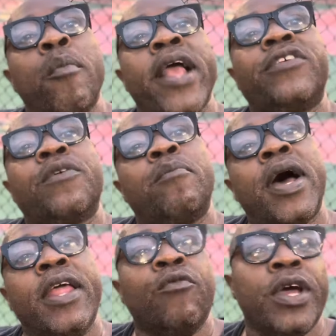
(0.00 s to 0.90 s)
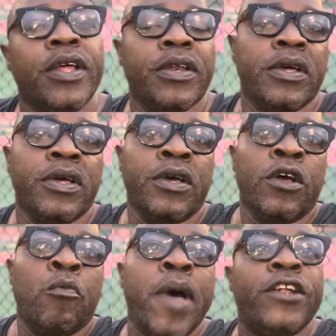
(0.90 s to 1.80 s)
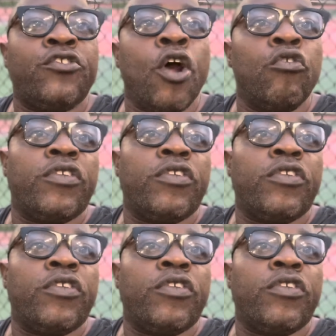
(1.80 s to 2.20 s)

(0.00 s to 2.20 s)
make some money with it. Metro